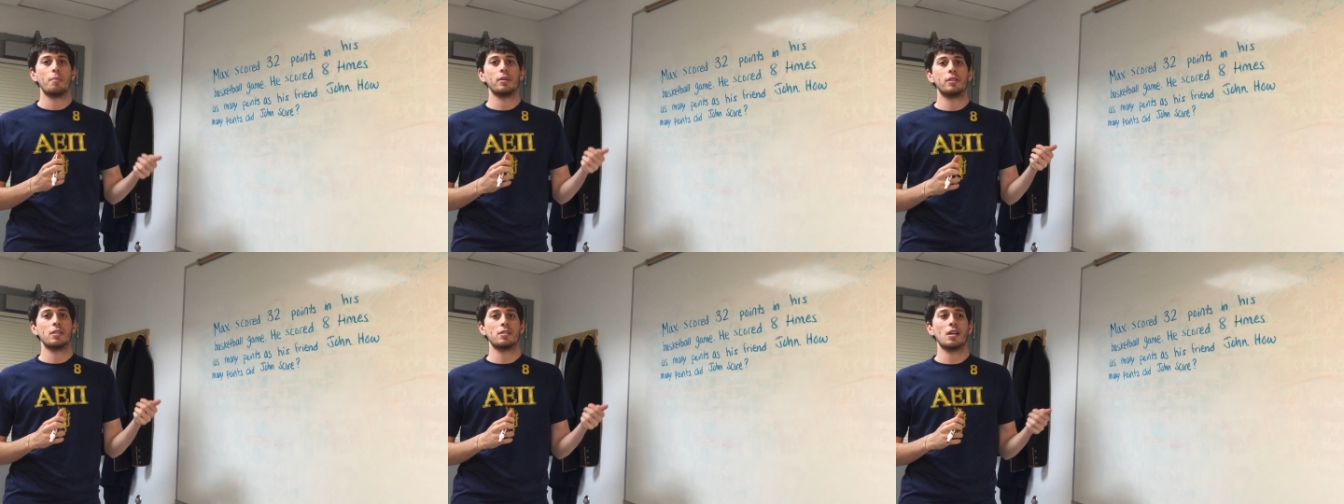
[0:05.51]

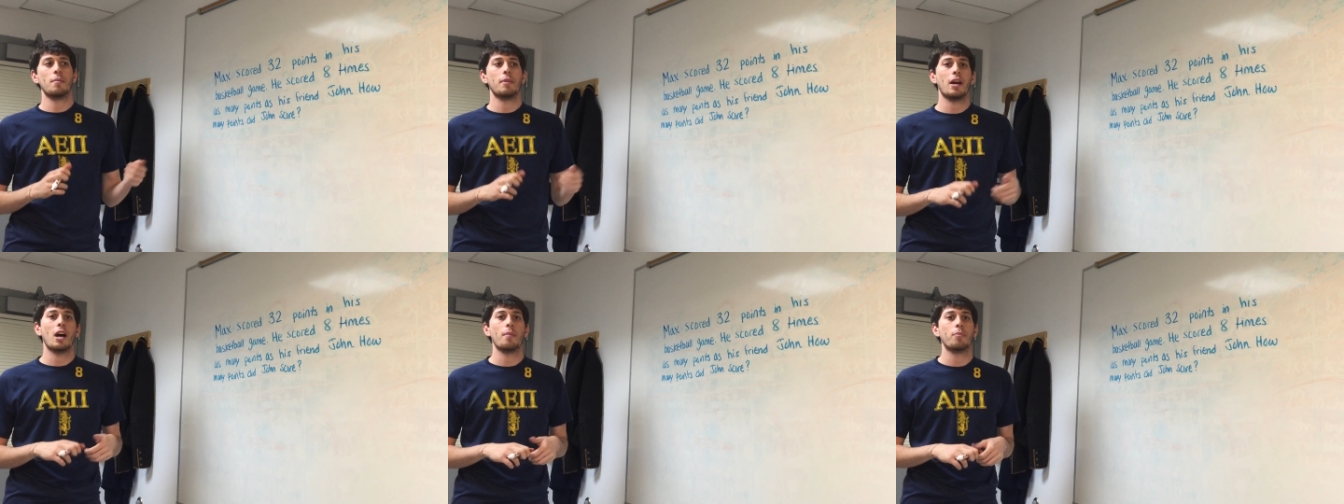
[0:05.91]
but this
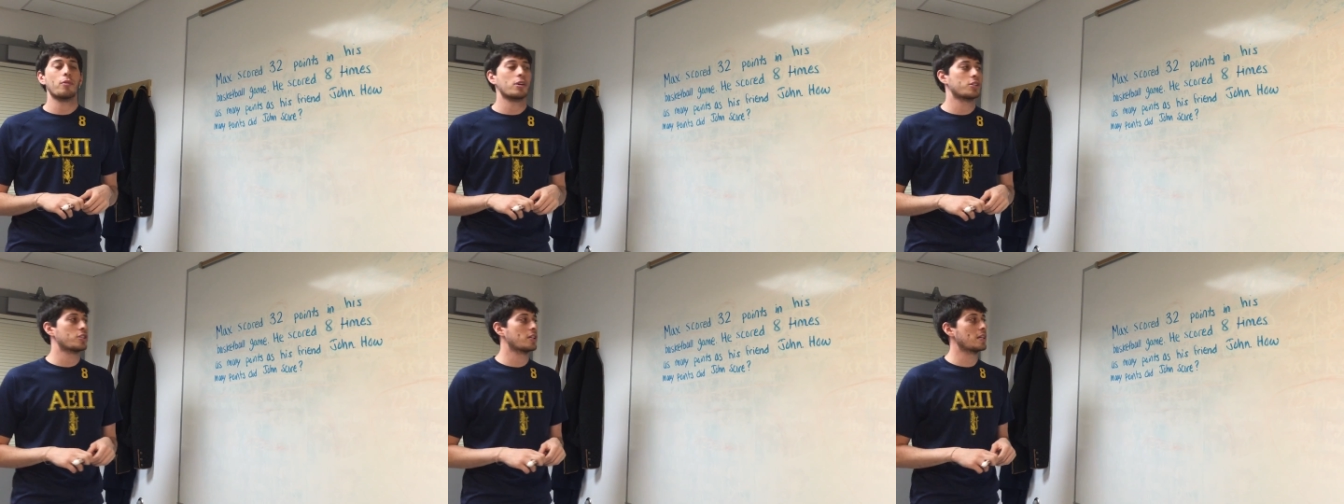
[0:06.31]
time the
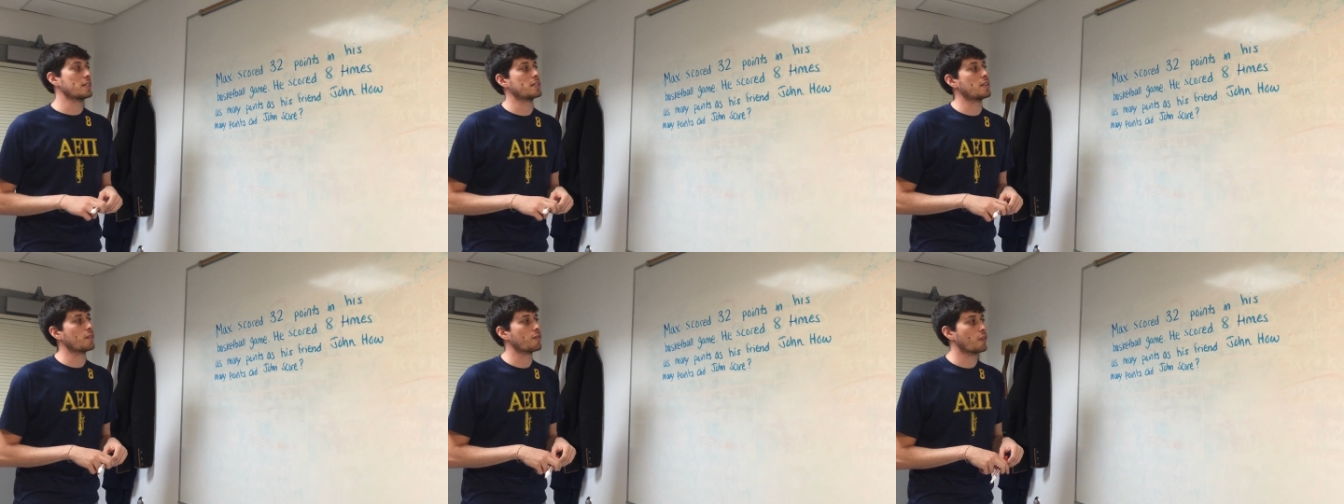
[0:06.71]
operation
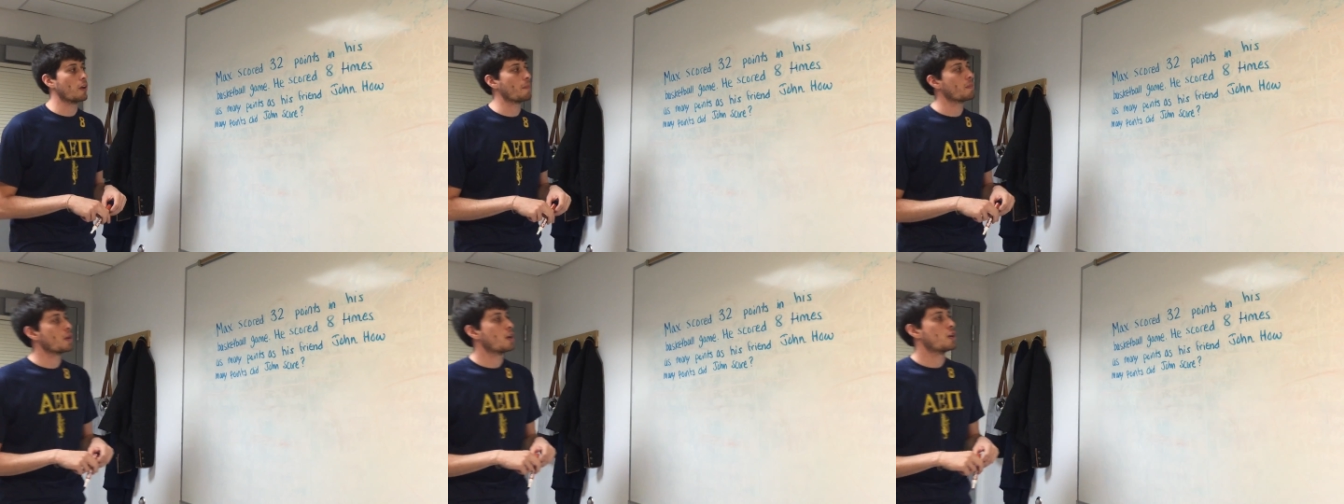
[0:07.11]
is
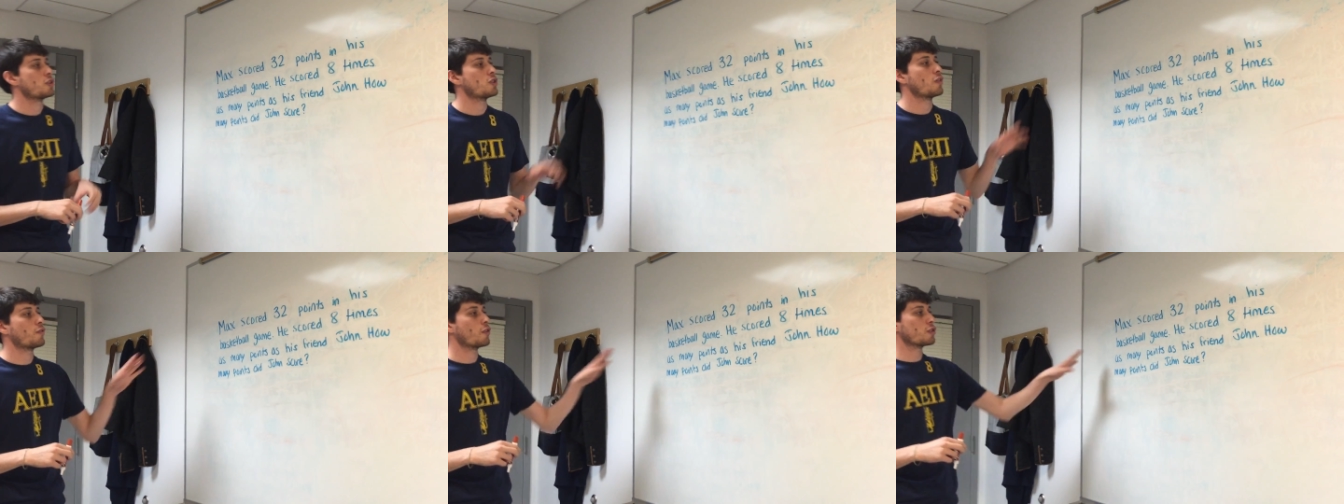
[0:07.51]
different.
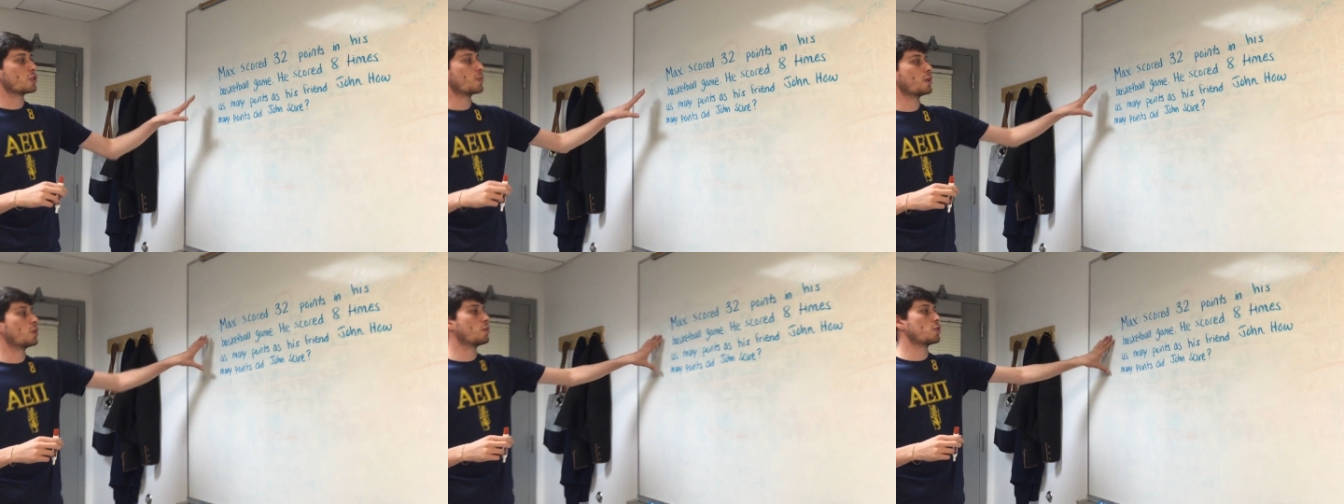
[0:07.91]
So the first
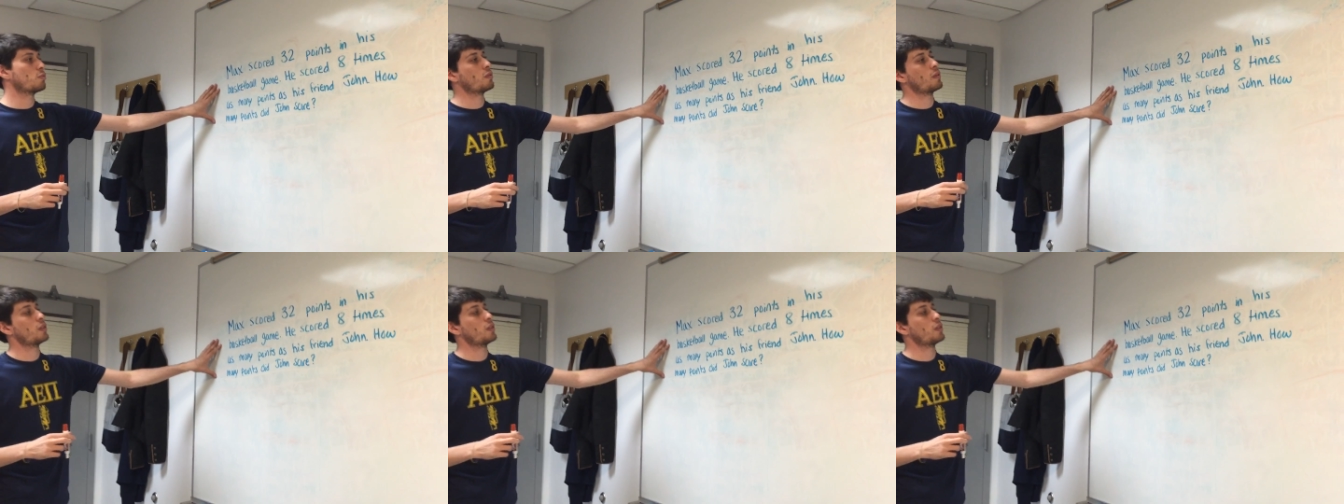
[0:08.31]
thing we do is we